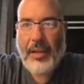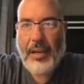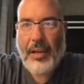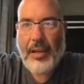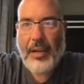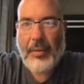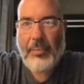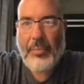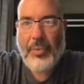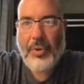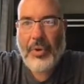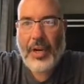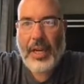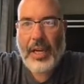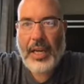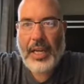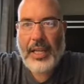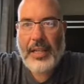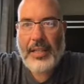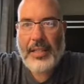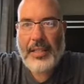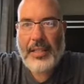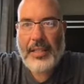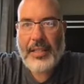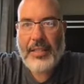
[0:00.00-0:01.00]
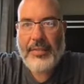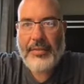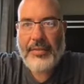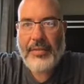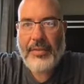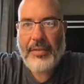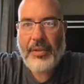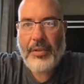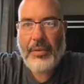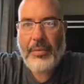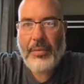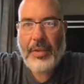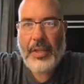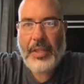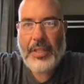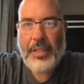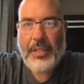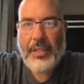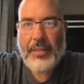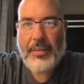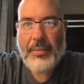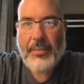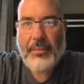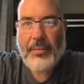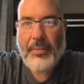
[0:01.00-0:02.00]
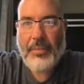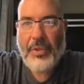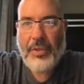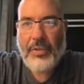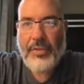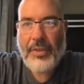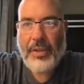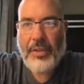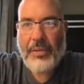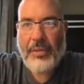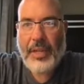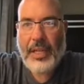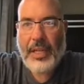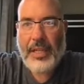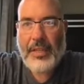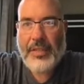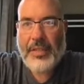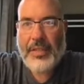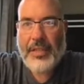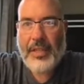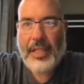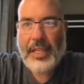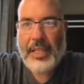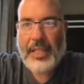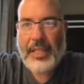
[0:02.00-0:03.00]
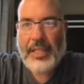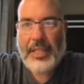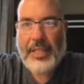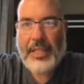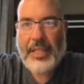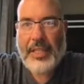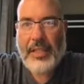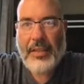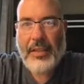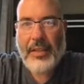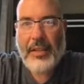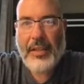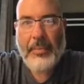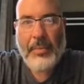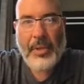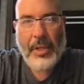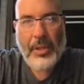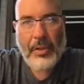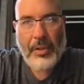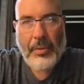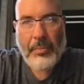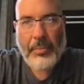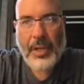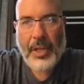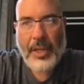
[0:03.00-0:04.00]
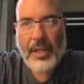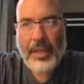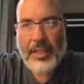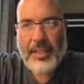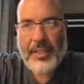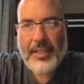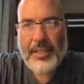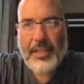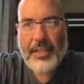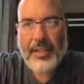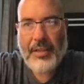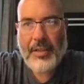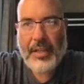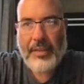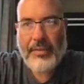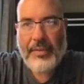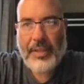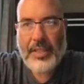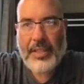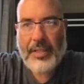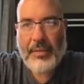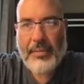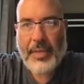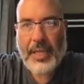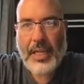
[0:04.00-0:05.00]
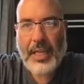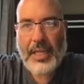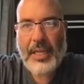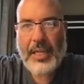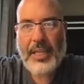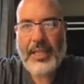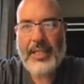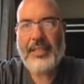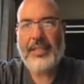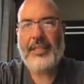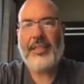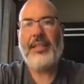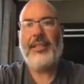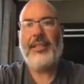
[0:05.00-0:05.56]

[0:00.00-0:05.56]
a brand, and if you want to move it around so that it's centered in the middle of the box, it'll give you some guides.